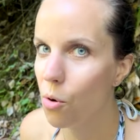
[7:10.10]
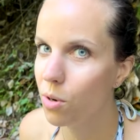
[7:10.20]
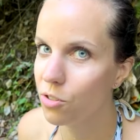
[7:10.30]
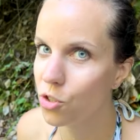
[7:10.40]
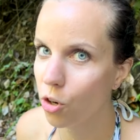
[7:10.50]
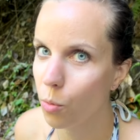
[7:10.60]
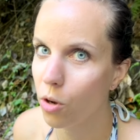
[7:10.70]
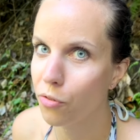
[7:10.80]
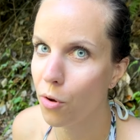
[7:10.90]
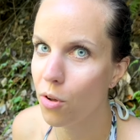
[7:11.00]
always enjoy
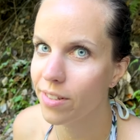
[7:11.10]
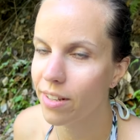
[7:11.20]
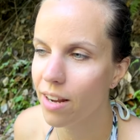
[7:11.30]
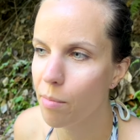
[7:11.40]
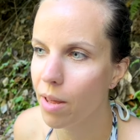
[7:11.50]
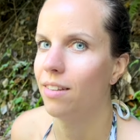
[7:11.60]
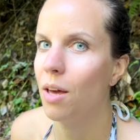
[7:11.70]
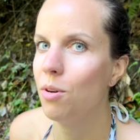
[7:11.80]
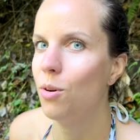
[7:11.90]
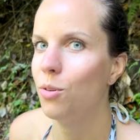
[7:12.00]
waterfalls and then I'm like,
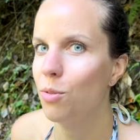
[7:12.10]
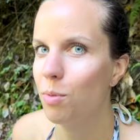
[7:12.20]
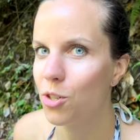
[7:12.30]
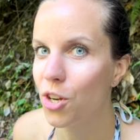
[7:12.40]
can we go to the beach